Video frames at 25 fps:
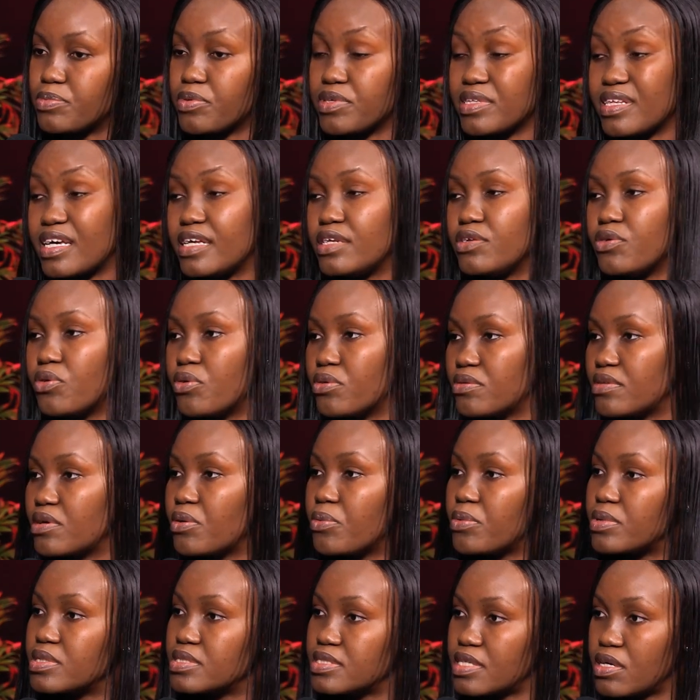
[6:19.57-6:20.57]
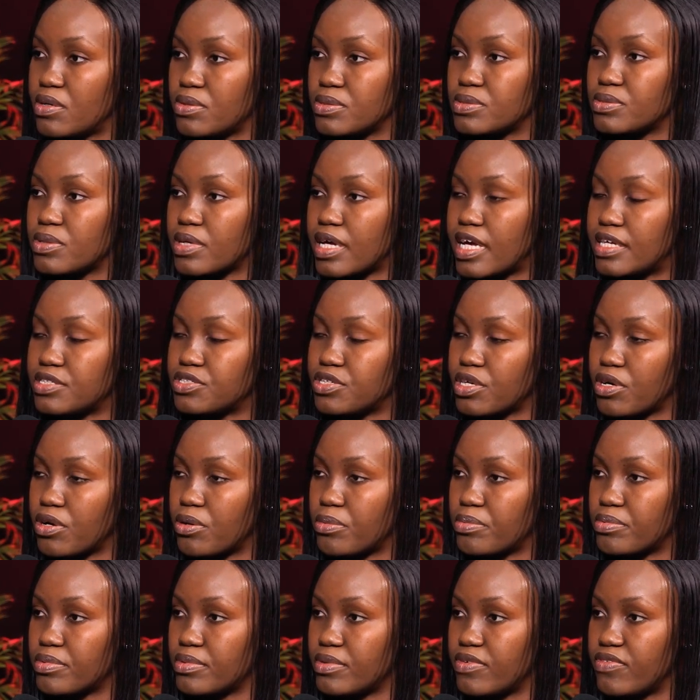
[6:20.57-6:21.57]
But then the older ones are also catching
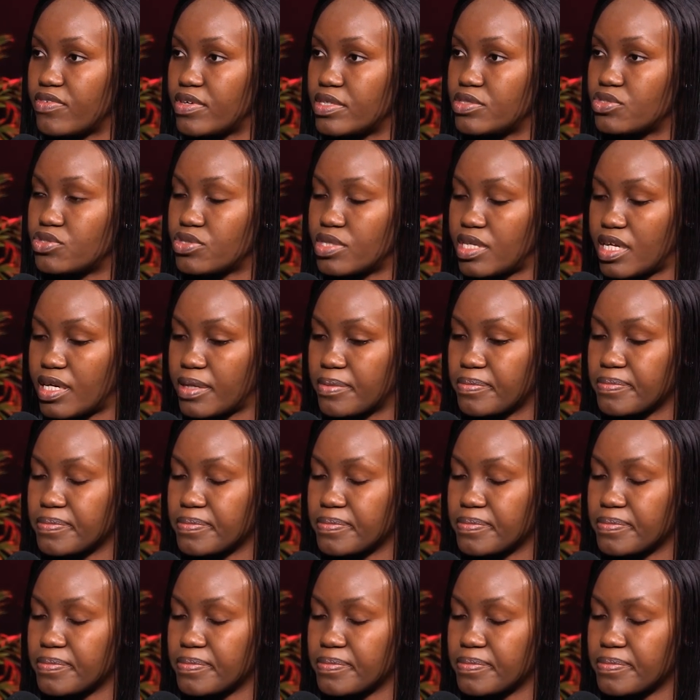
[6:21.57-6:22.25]
up eventually.